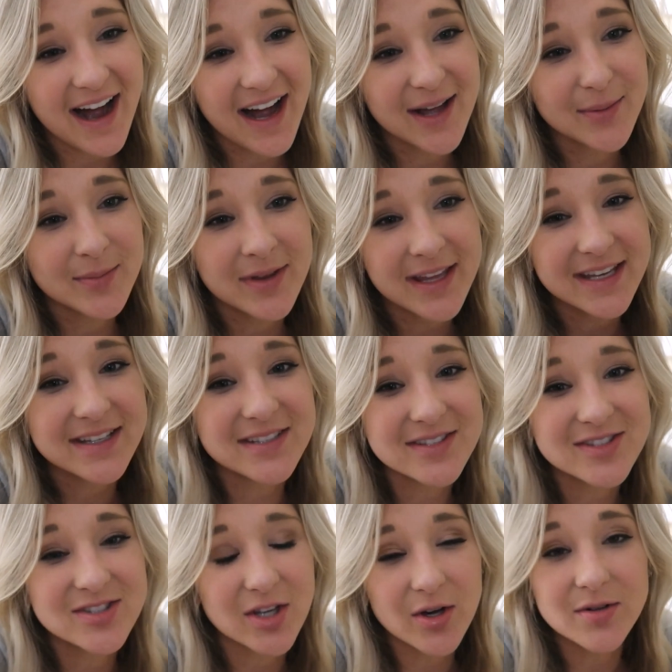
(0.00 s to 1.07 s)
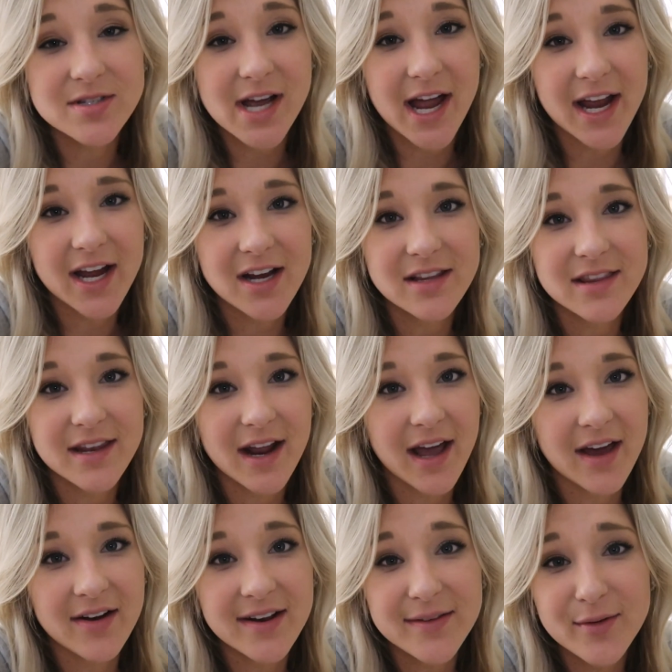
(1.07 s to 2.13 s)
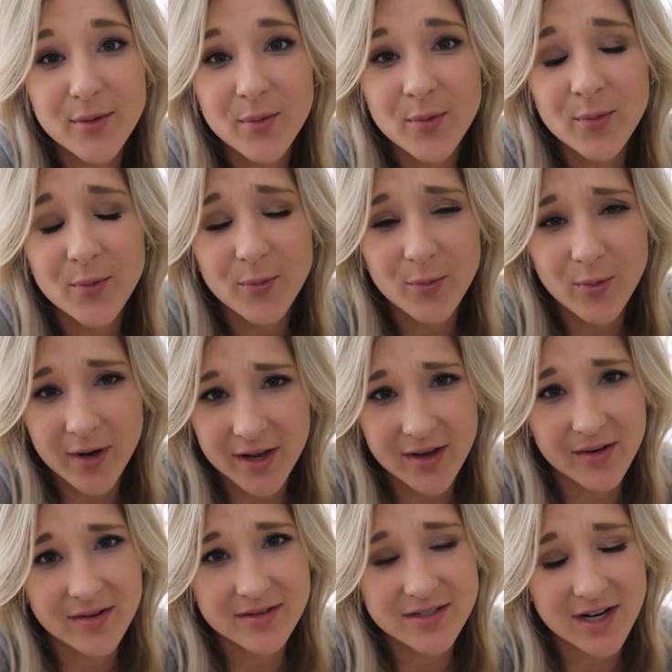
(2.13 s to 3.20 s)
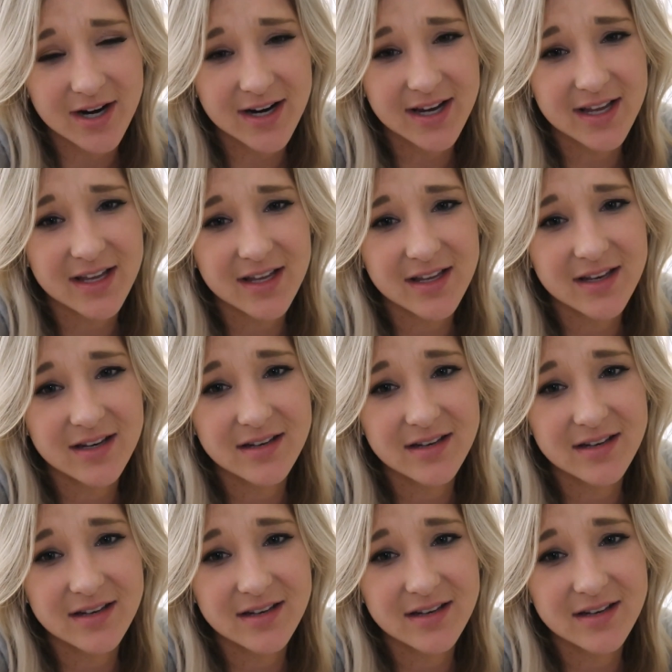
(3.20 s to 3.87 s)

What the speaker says: I'm like so tired that I don't even want to go to Target.